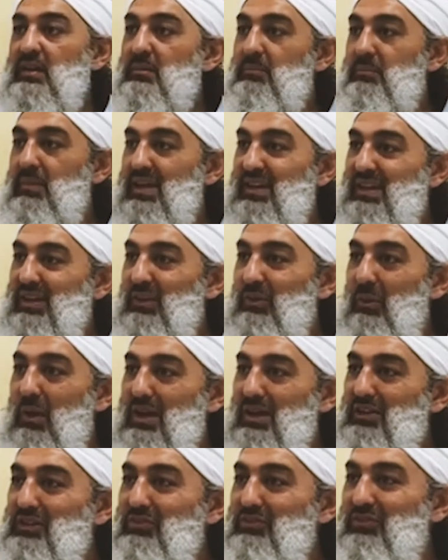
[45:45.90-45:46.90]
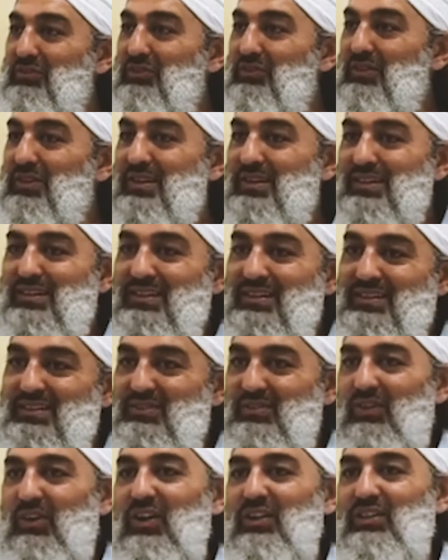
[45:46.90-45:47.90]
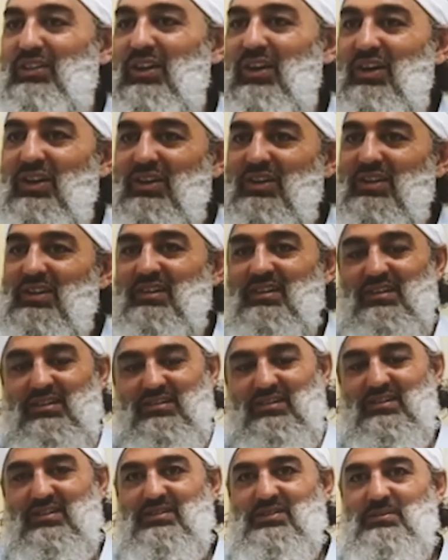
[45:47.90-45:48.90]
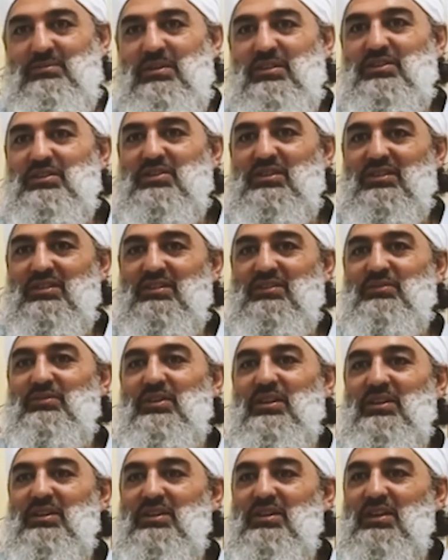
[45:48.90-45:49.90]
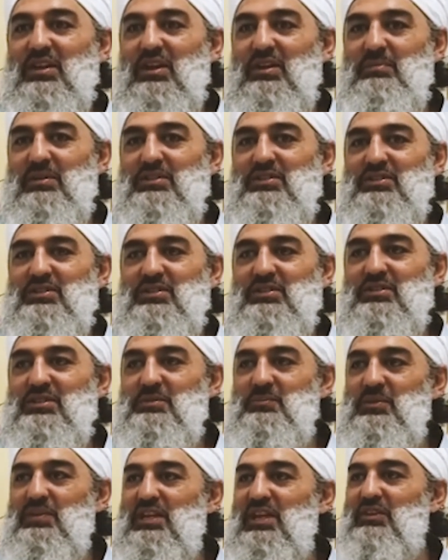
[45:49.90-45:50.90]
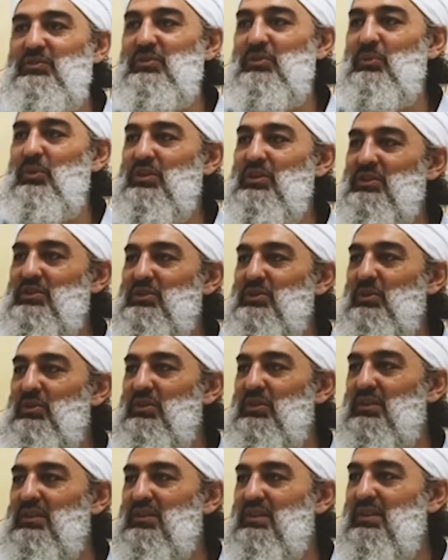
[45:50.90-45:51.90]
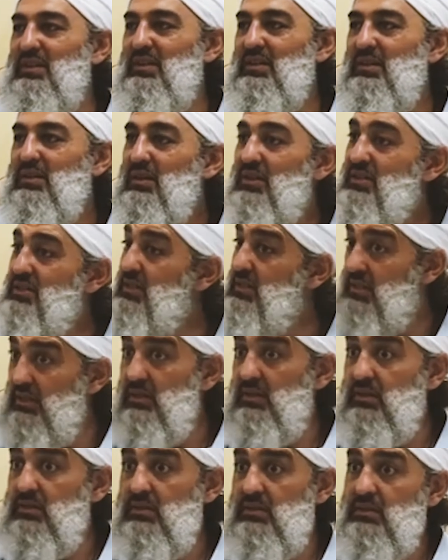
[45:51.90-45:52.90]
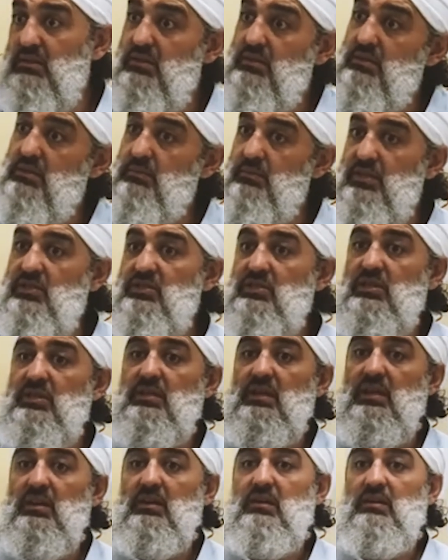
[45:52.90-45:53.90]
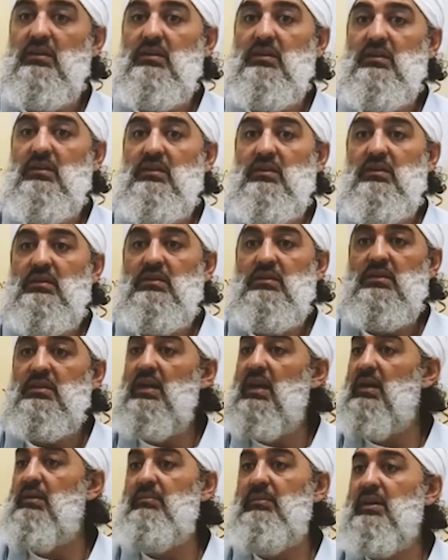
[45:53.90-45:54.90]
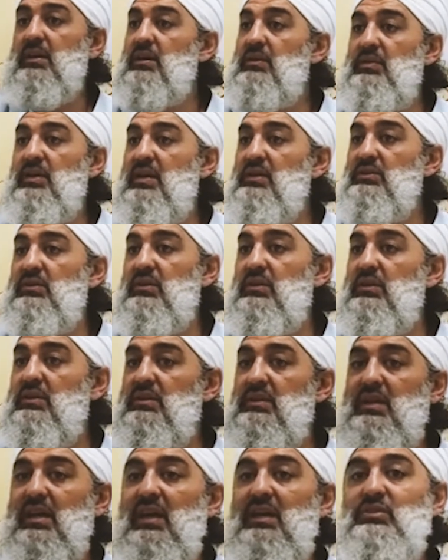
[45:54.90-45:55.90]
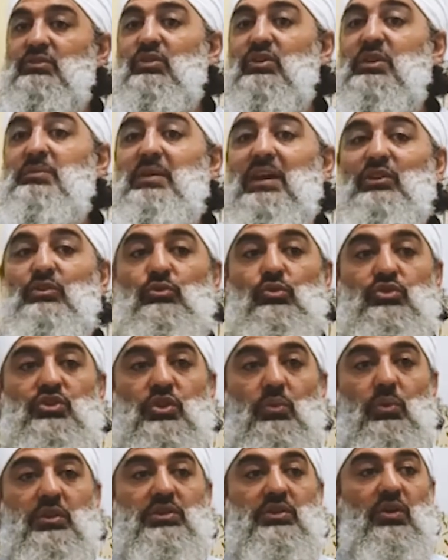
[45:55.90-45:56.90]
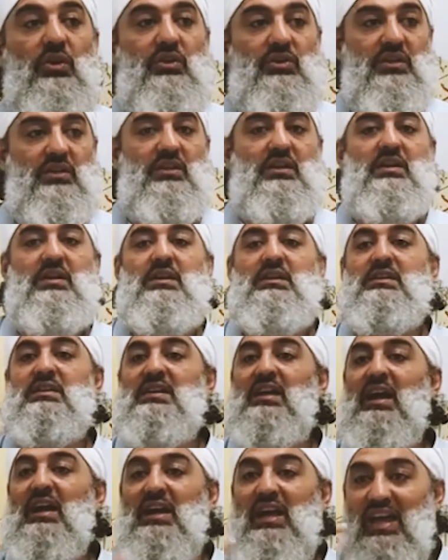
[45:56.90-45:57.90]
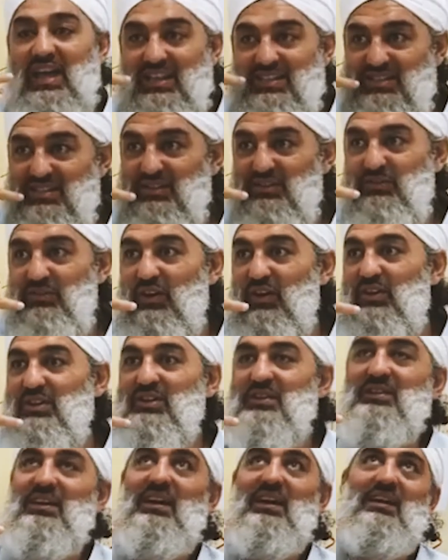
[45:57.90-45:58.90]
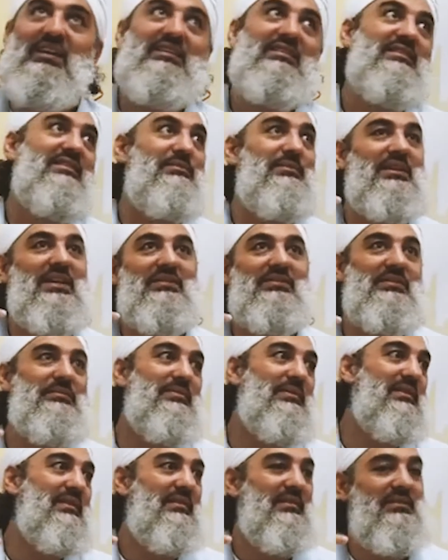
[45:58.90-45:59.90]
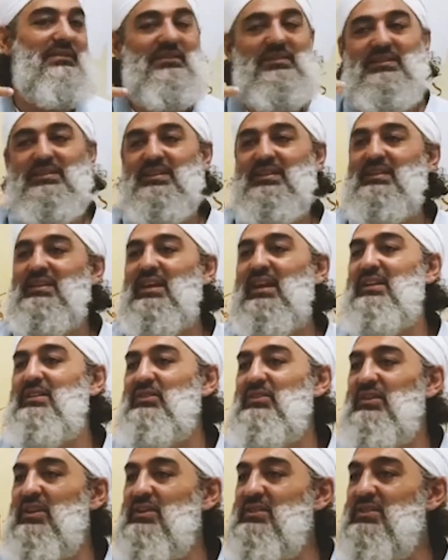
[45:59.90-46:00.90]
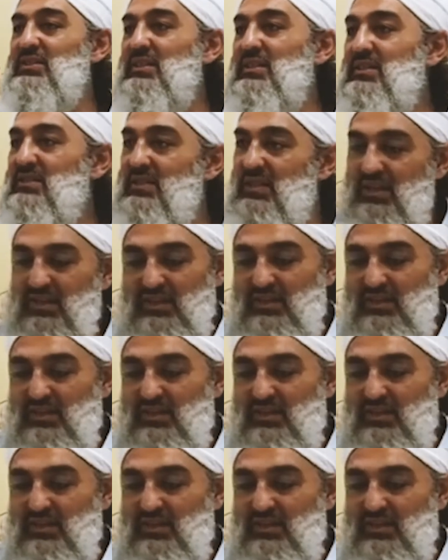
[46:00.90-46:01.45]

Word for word: make it waqf for Allah, and there's your masjid, ready to go masjid. Just be careful what you do on it, because it's a masjid now. You can't muck around on it. You can't talk about dunya when you're on it. You can't answer your phone and whatever. You can't do those things,